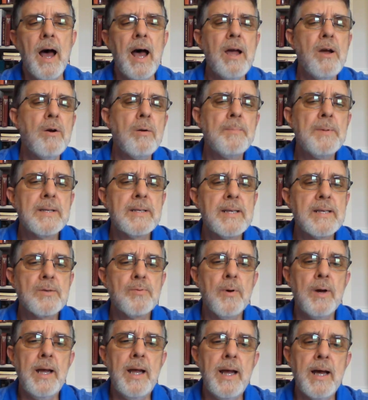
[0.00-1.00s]
I hope that this
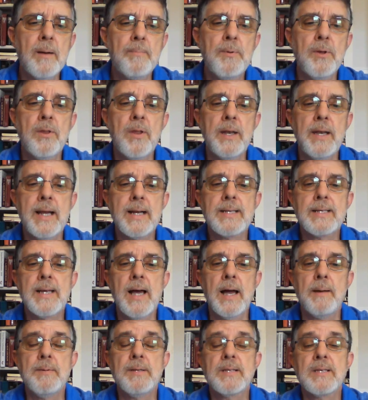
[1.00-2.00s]
will help you the next
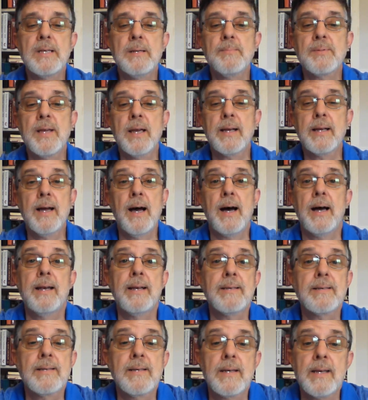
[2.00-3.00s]
time it seems like God
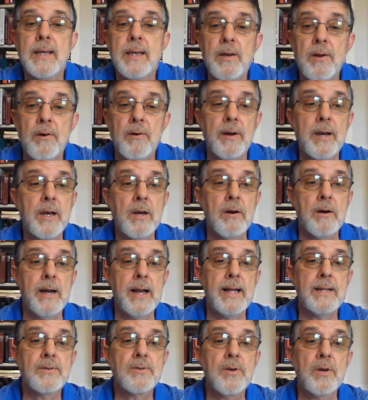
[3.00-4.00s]
isn't hearing or
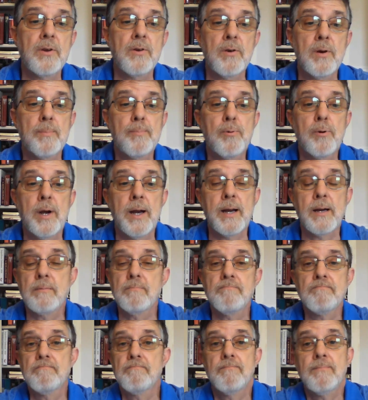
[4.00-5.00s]
answering your
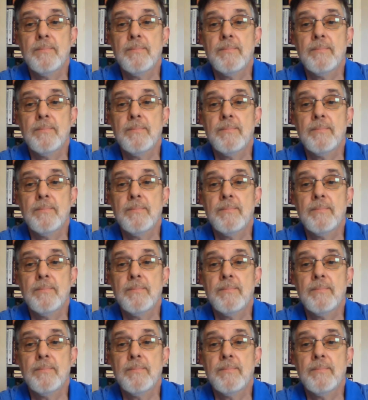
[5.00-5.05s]
prayer.